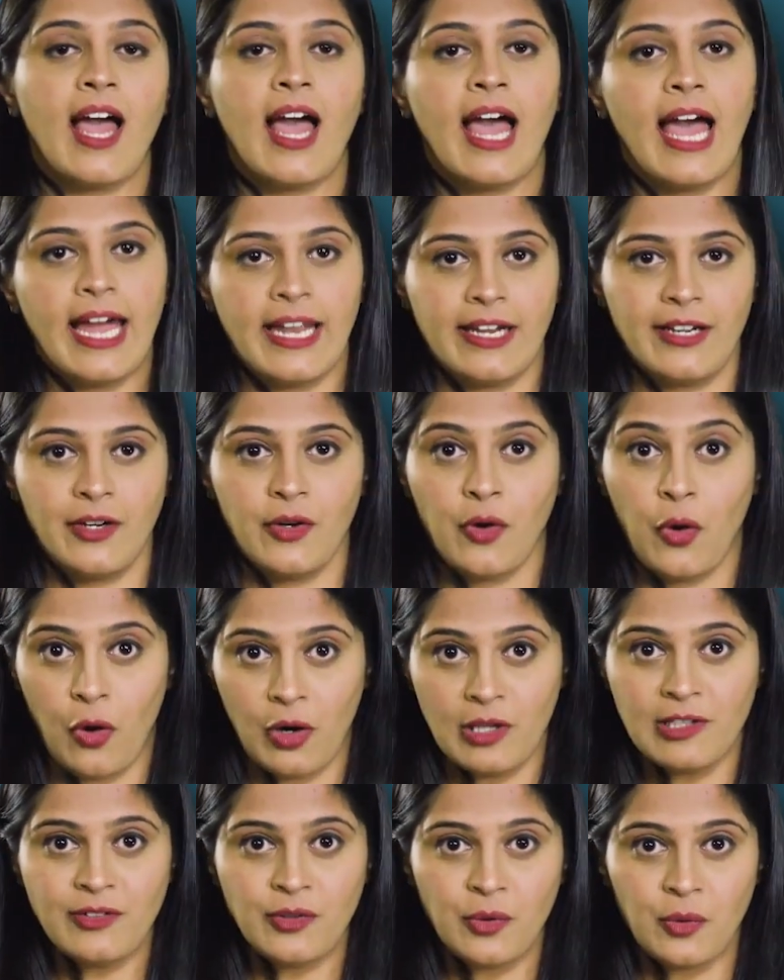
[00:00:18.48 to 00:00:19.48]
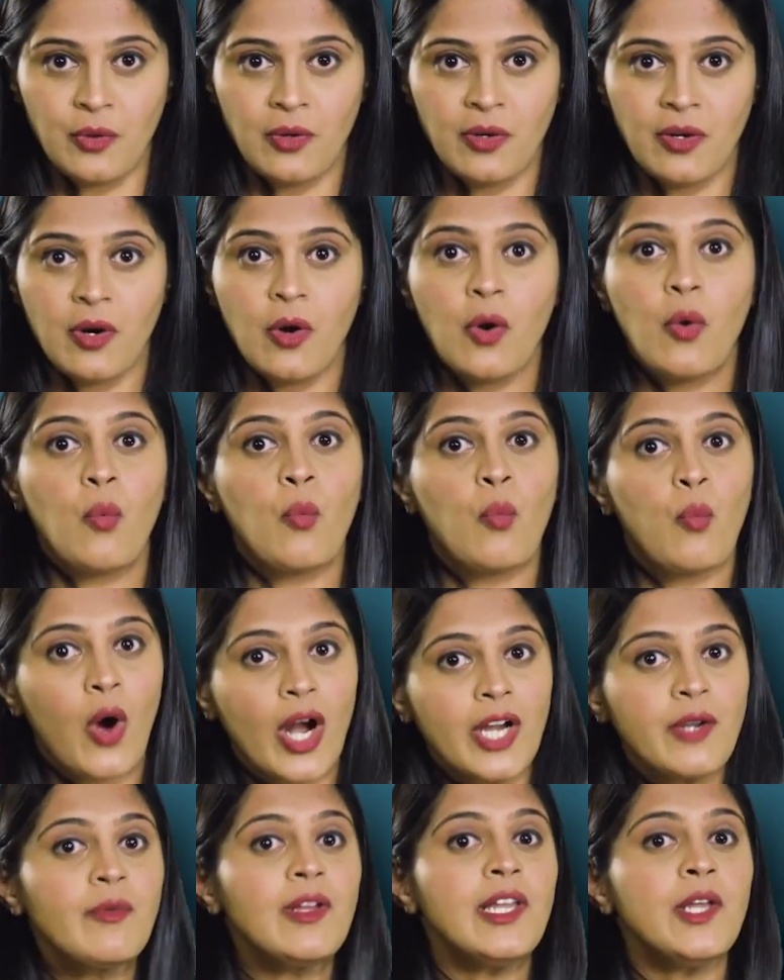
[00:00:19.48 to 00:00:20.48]
And also,
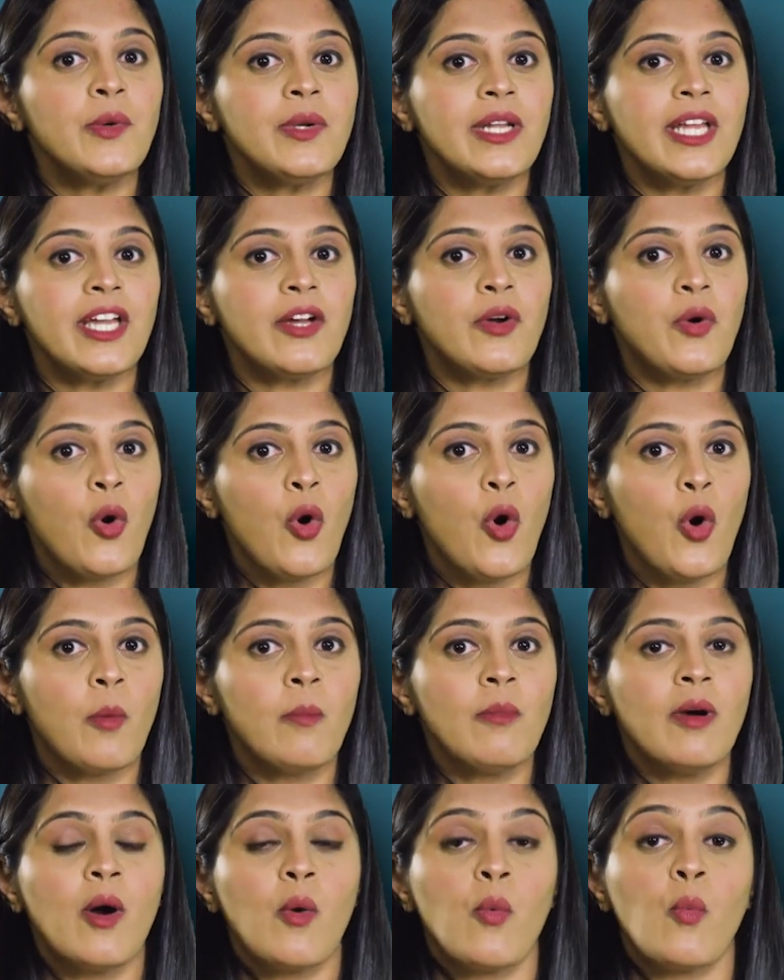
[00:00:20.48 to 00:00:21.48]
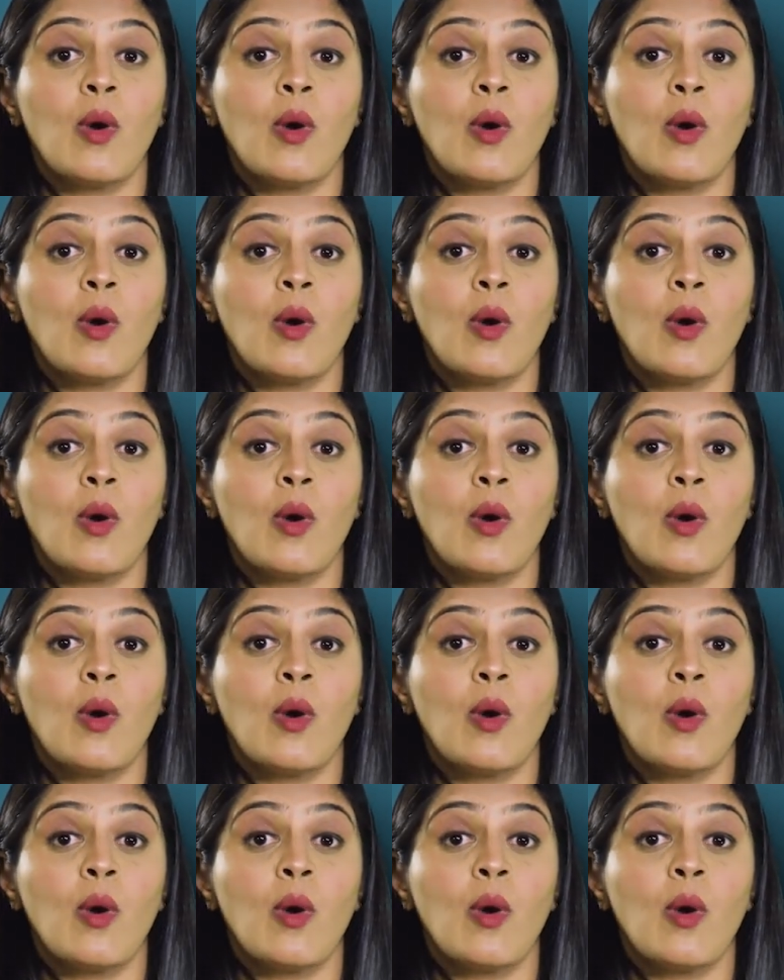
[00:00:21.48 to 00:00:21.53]
what will you take home